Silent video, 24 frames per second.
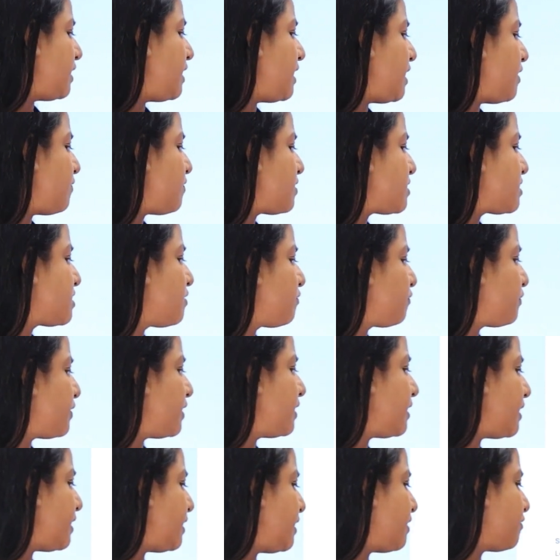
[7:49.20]
leaf is
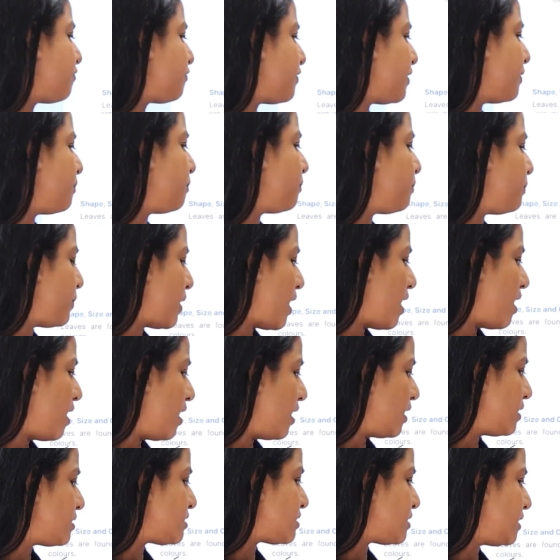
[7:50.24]
different in different
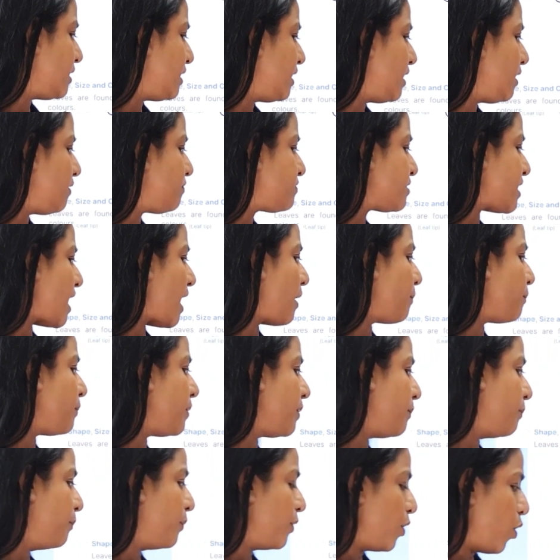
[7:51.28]
plants. Leaves can
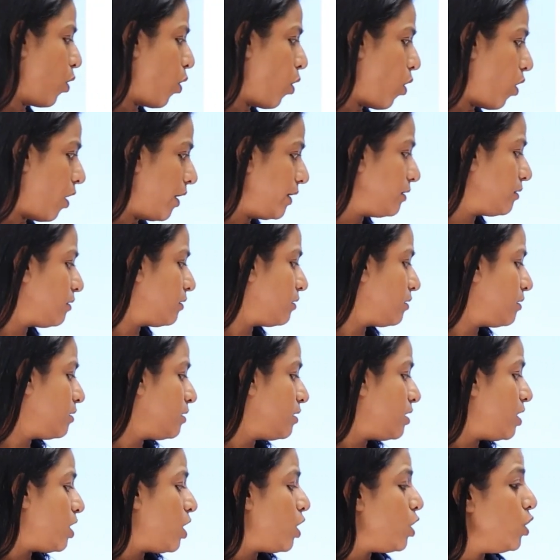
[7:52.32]
be broad,
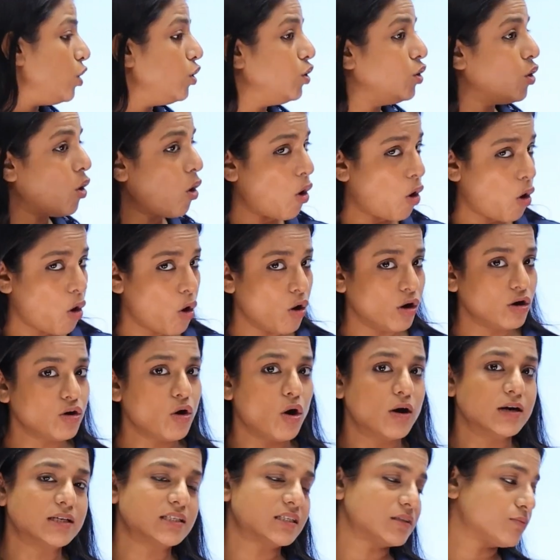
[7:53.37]
long
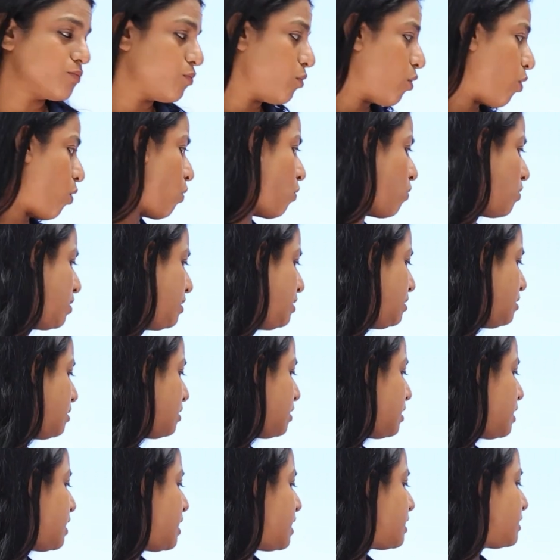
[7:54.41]
or small.
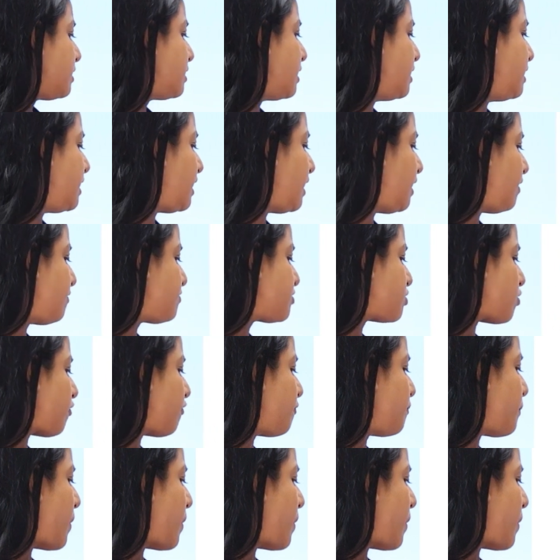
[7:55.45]
The leaves of